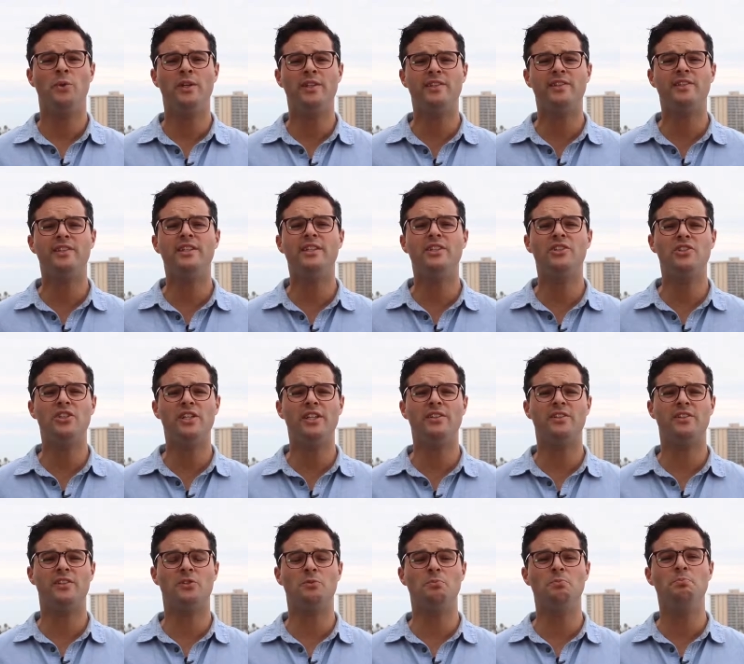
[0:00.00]
we see
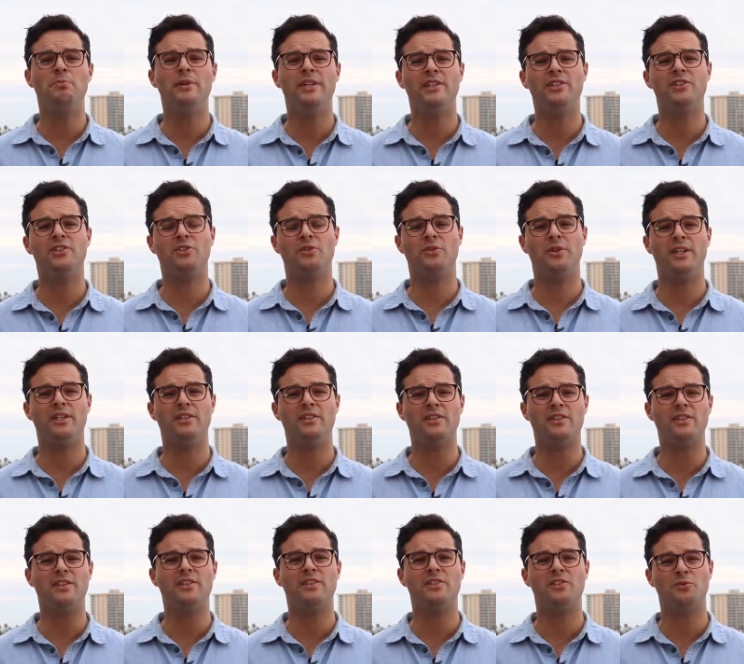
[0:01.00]
Jesus
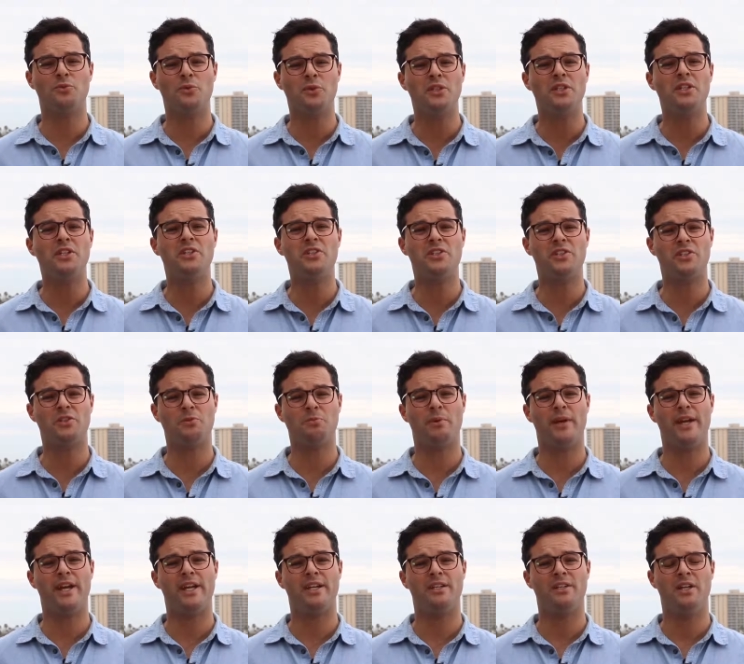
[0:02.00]
ministering to this
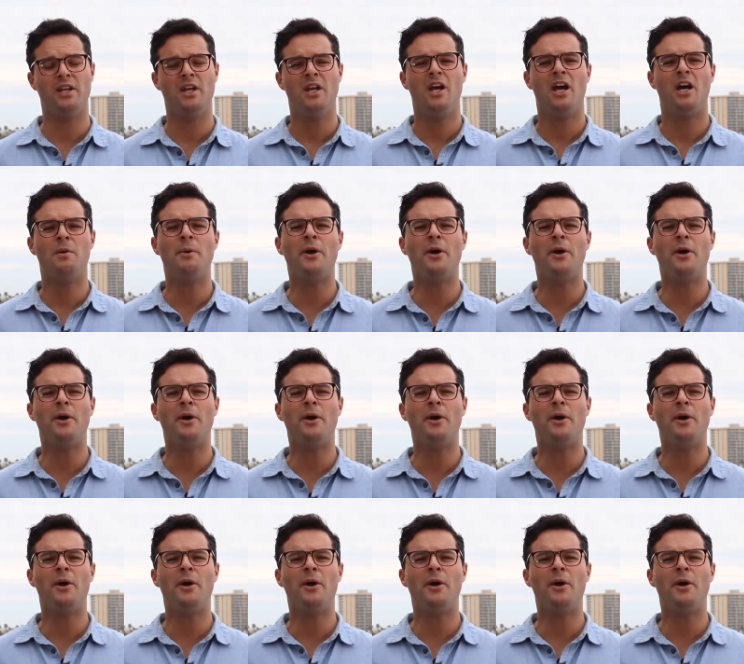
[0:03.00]
religious man